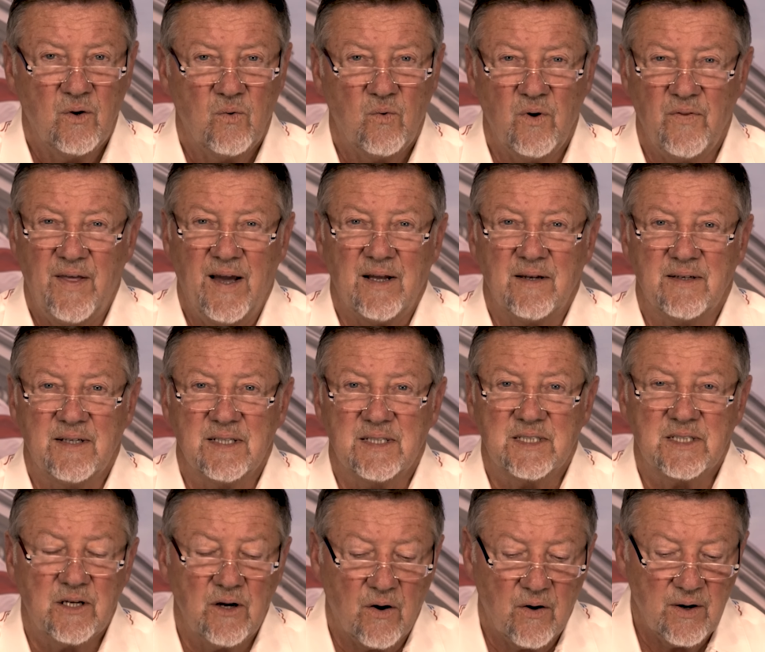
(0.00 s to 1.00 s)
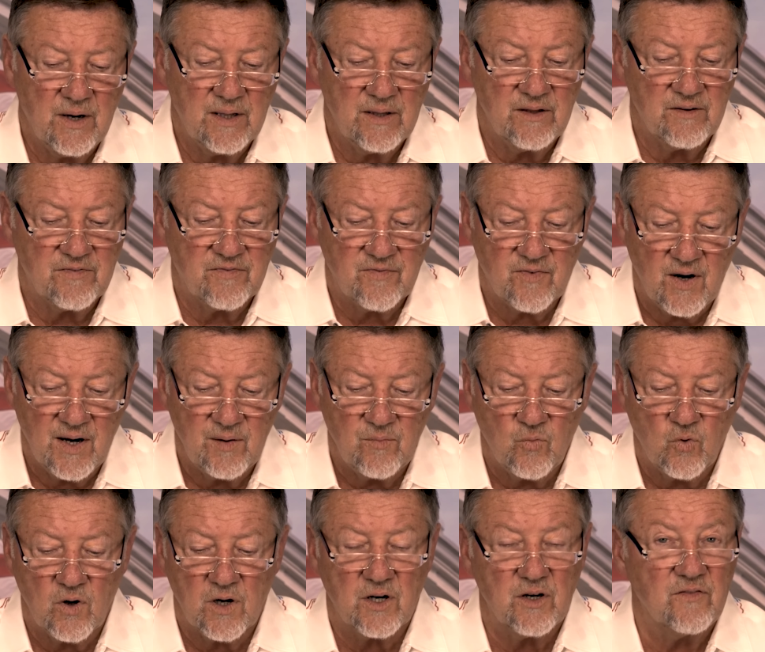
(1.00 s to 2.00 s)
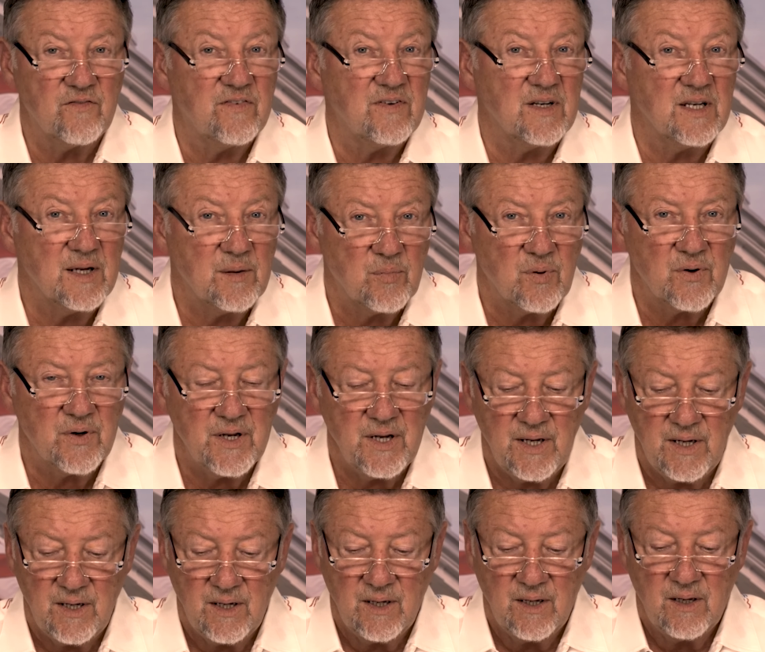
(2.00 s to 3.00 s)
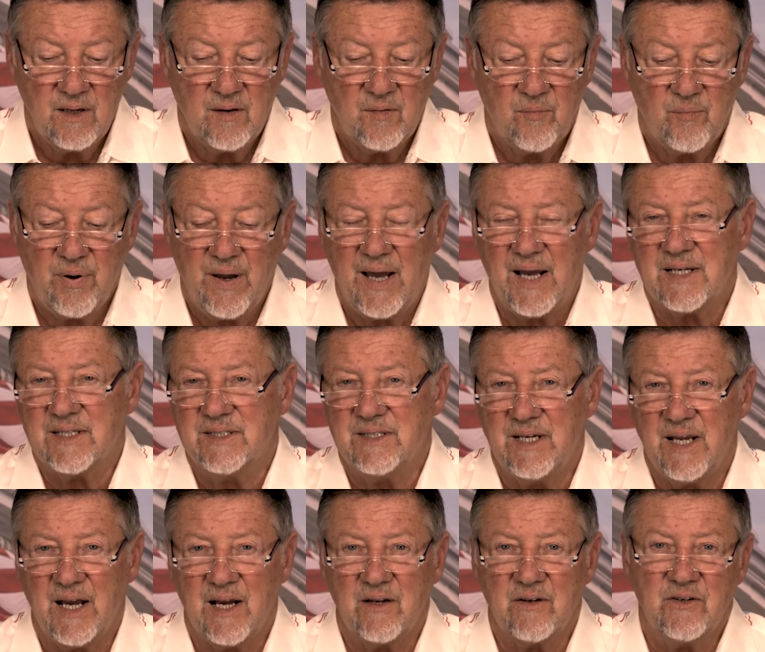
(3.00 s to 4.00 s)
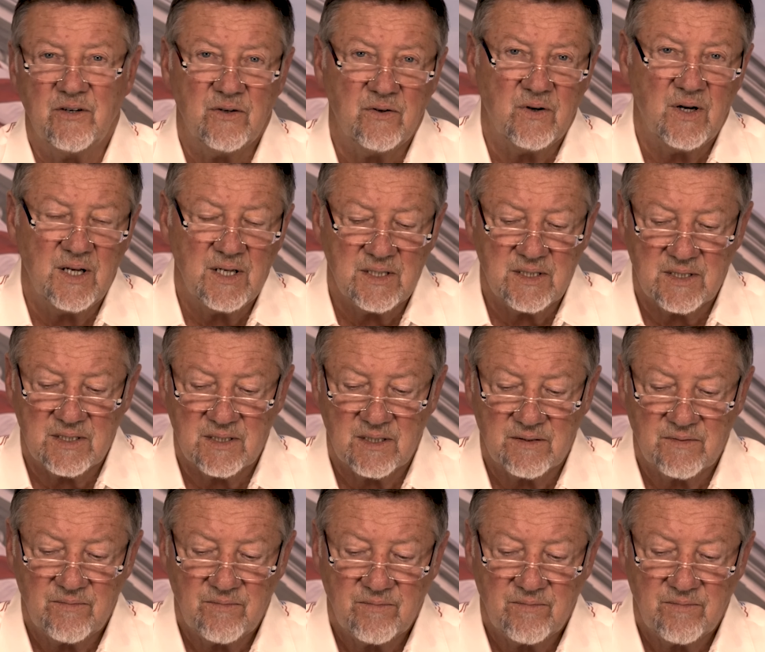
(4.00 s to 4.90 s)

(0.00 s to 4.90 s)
without discarding the framework of liberty passed down to us.